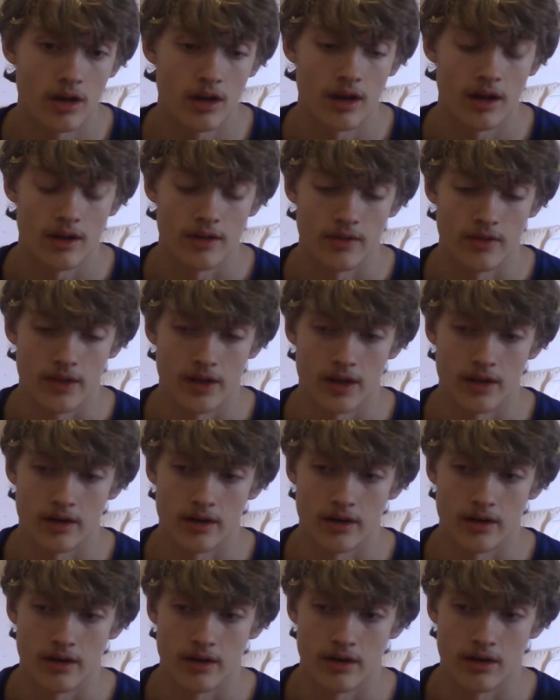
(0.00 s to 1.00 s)
And then
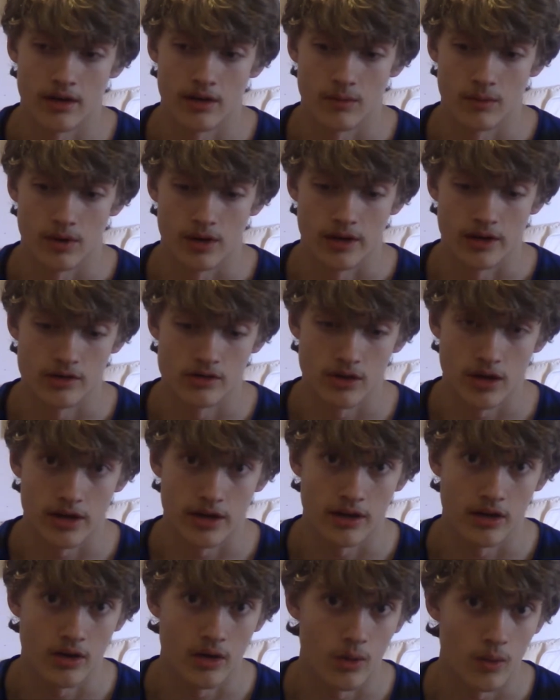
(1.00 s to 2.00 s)
when I tried
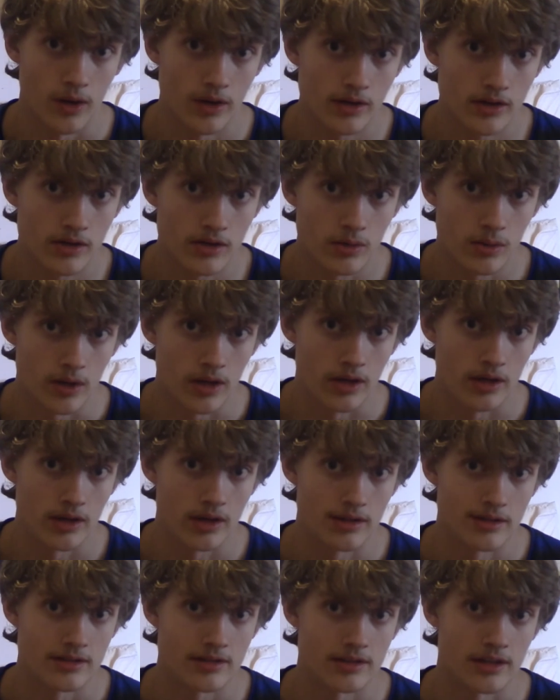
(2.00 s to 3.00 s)
to go into it,
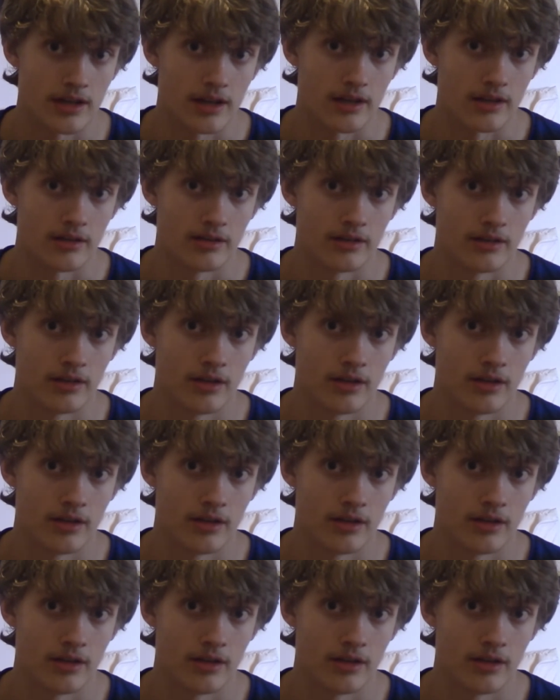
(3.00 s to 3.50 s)
it said,